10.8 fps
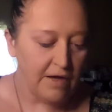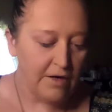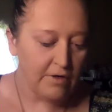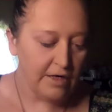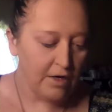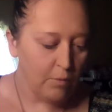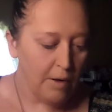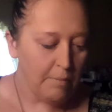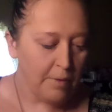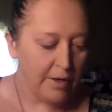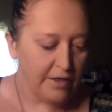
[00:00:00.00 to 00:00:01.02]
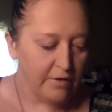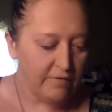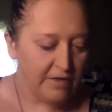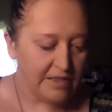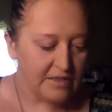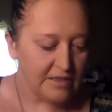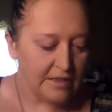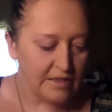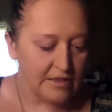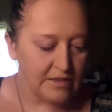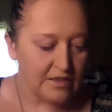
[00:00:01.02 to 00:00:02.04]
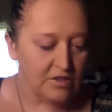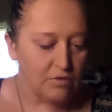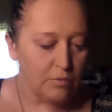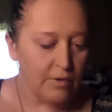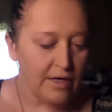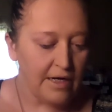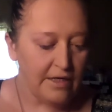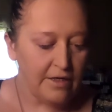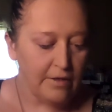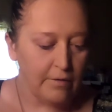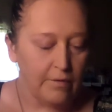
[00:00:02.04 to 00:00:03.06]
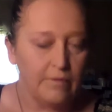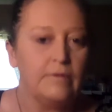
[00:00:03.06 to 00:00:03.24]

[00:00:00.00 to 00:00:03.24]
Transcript: I don't care what part of your face it is. This is what I do.